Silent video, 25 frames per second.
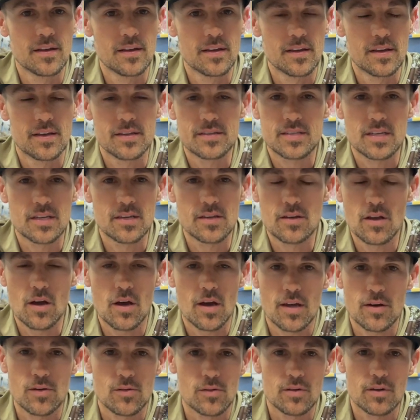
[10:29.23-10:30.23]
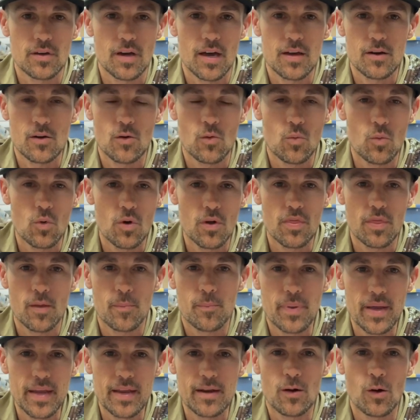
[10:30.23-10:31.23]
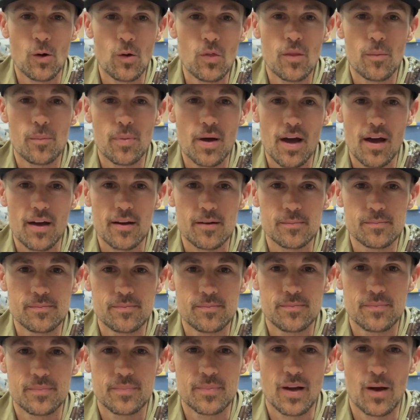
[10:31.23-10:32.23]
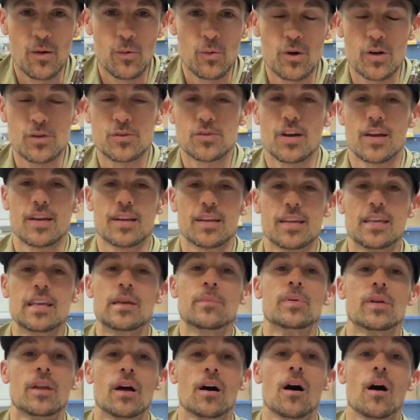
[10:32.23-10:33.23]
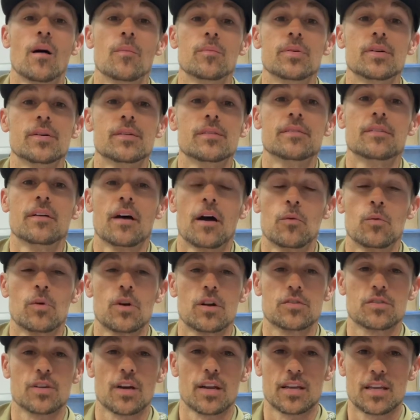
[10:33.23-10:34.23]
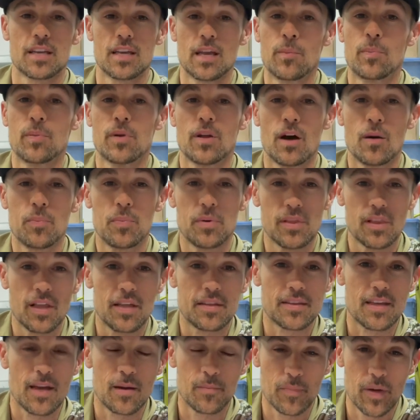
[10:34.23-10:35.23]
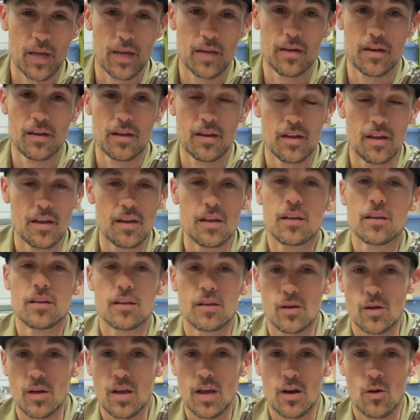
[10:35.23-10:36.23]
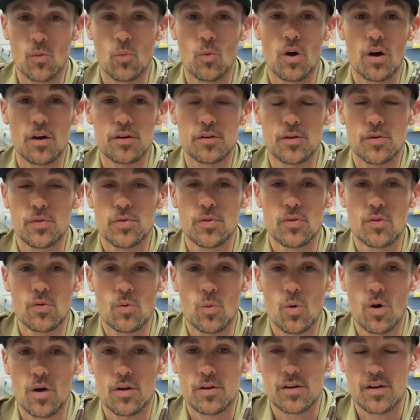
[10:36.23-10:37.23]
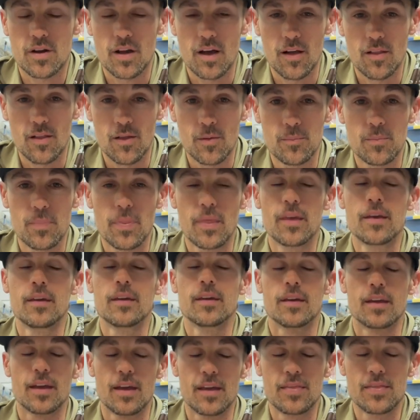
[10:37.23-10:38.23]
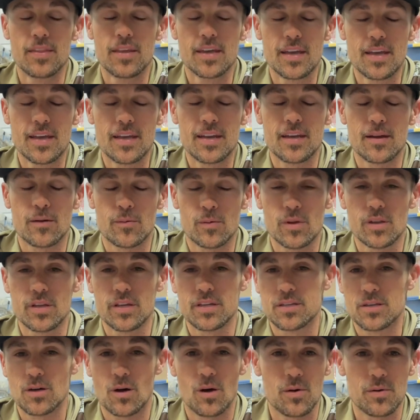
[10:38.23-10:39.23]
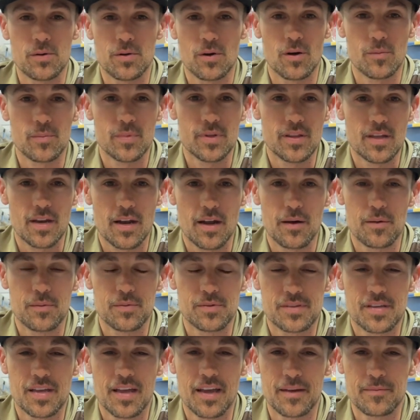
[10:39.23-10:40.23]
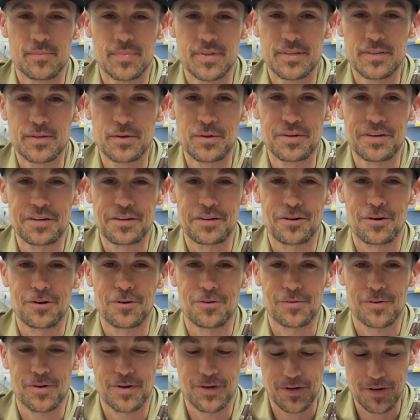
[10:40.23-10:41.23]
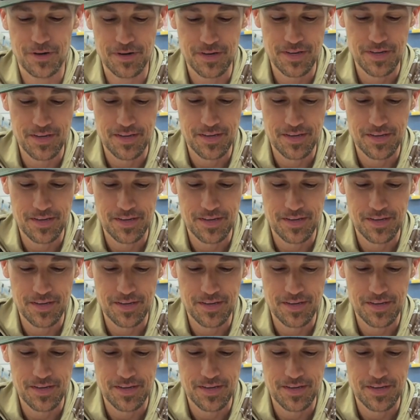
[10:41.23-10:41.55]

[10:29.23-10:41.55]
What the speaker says: he said, no, I don't want the bait on the bottom. I want to try to keep it up. I want to try to keep it up and let that bait, you know, kind of wander through the water column. And then it really dawned on me that I'd been doing it all wrong